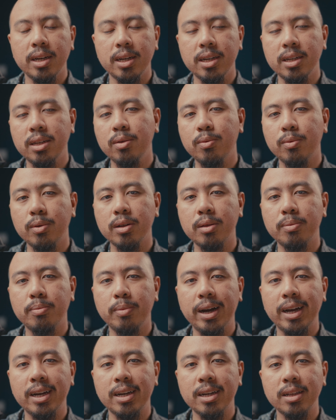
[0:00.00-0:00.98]
Is it worth
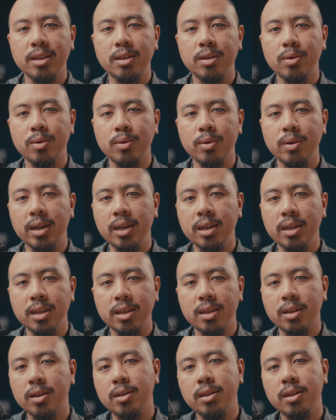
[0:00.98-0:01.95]
buying into a
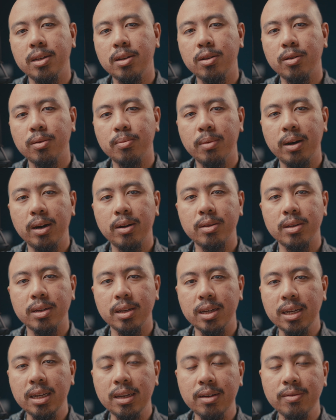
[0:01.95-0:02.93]
discontinued mount
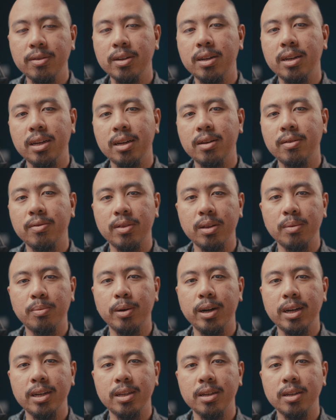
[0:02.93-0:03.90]
even if the
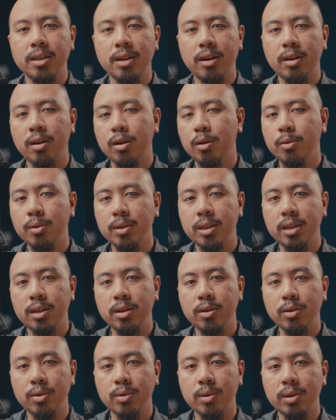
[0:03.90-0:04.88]
prices are lower than
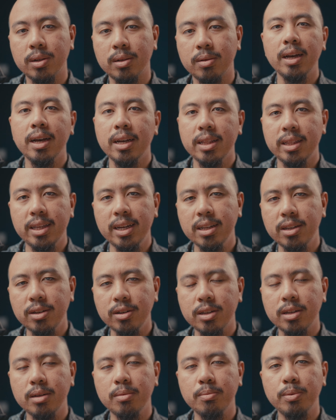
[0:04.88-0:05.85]
usual? The answer
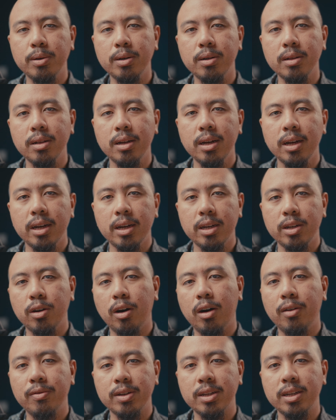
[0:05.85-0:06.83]
is simple. You
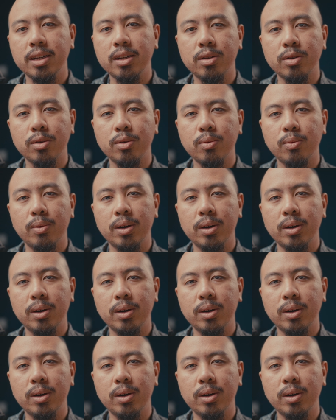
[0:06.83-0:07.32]
obviously don't